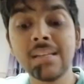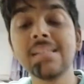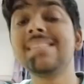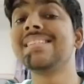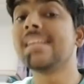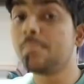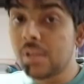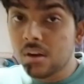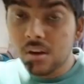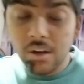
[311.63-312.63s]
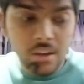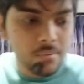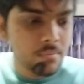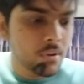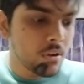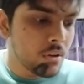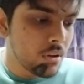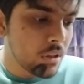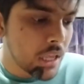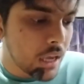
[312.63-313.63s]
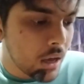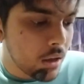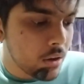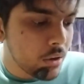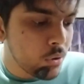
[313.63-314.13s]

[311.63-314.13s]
Similarly, here